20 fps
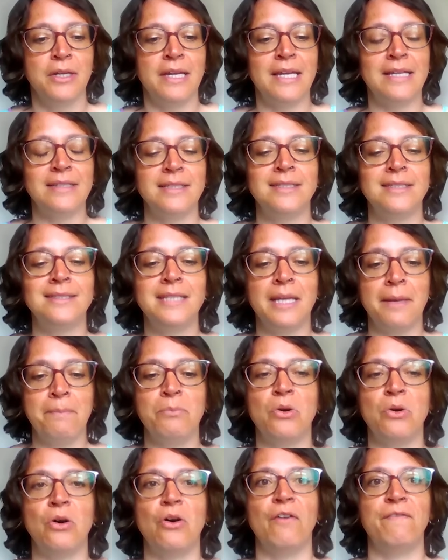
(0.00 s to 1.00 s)
It's a
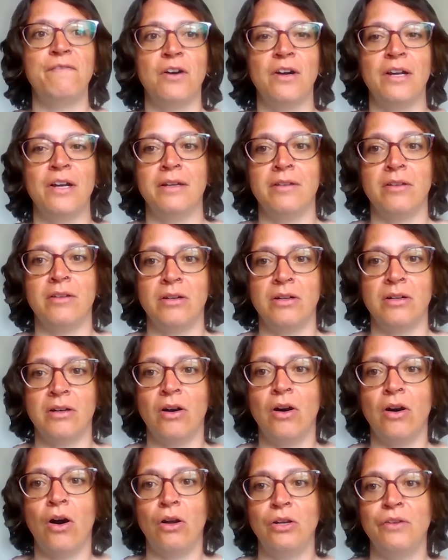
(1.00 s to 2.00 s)
symbol for
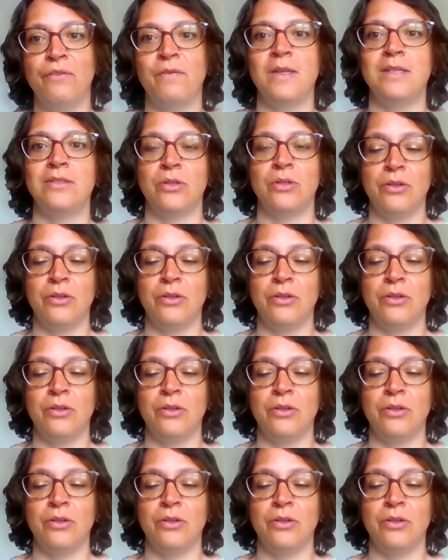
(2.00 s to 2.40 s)
all of this